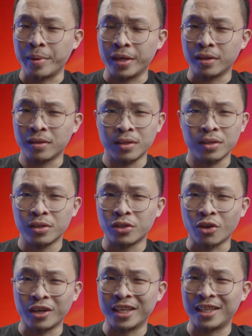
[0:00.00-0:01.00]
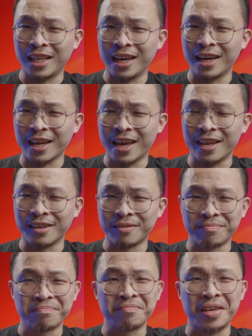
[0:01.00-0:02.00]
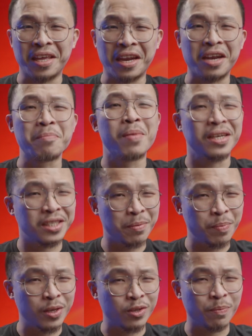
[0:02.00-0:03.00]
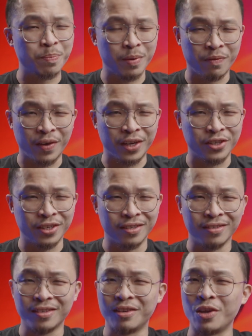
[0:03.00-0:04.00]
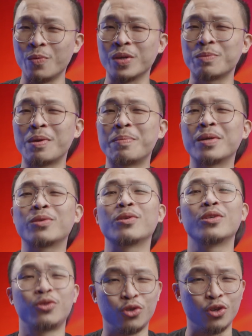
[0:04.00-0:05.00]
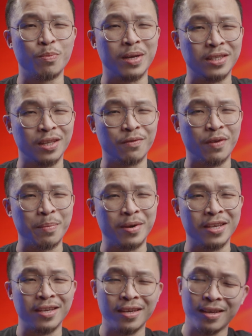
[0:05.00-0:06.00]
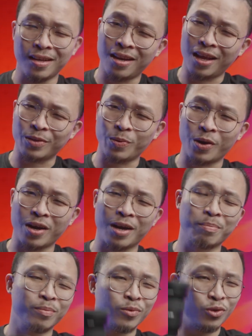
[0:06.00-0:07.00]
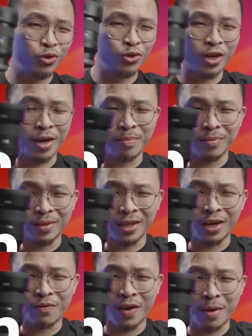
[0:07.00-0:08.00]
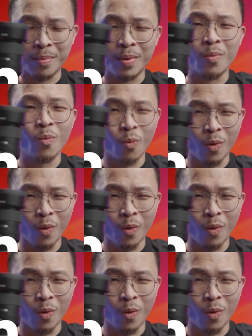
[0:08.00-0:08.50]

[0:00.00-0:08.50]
mean, Sony did it again. Another masterpiece of perfection. Newest member to the G Master family. Let's welcome GM 35mm